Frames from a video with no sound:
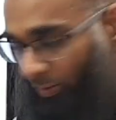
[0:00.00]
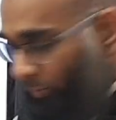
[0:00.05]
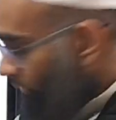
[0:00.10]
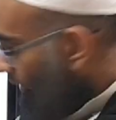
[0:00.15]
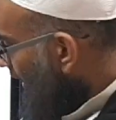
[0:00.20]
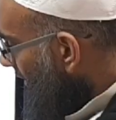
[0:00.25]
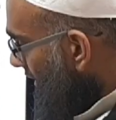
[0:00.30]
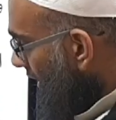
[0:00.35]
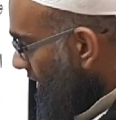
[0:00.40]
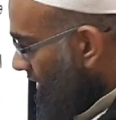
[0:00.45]

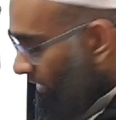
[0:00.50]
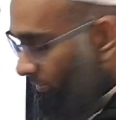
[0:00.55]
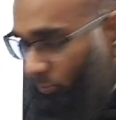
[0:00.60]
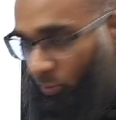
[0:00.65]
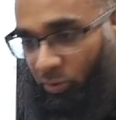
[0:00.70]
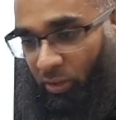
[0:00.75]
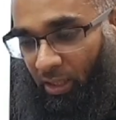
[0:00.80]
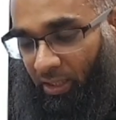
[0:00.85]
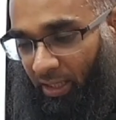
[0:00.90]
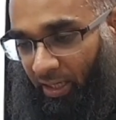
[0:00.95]
You can't say
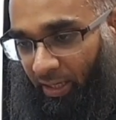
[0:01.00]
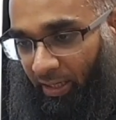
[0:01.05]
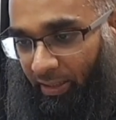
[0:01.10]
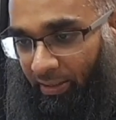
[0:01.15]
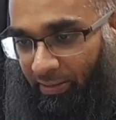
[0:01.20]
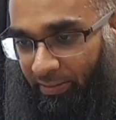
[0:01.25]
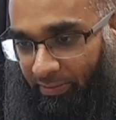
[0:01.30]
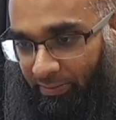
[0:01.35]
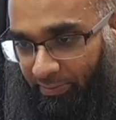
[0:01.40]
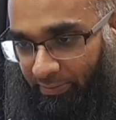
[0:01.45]
ash-shamsu
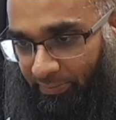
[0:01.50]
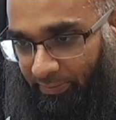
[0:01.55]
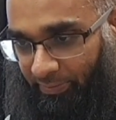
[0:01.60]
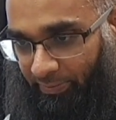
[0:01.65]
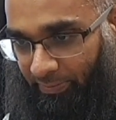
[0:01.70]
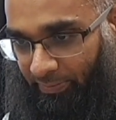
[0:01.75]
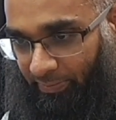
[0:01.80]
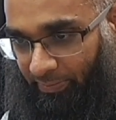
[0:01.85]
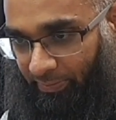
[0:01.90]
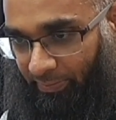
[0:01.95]
tala'a.
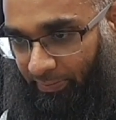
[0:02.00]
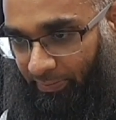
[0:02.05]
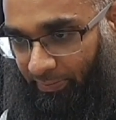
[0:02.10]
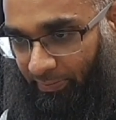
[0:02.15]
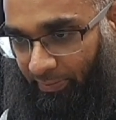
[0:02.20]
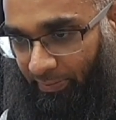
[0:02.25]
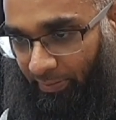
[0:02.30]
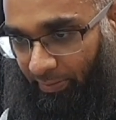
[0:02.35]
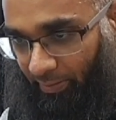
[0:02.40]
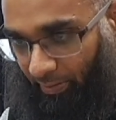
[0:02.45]

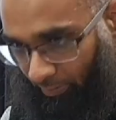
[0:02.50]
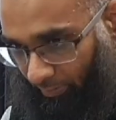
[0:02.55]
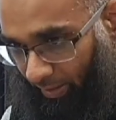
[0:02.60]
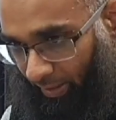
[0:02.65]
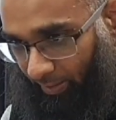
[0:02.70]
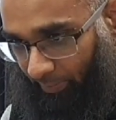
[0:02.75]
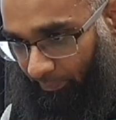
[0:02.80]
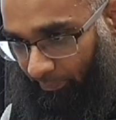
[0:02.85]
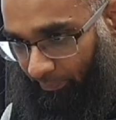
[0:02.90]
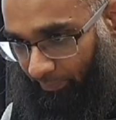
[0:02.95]
Correct?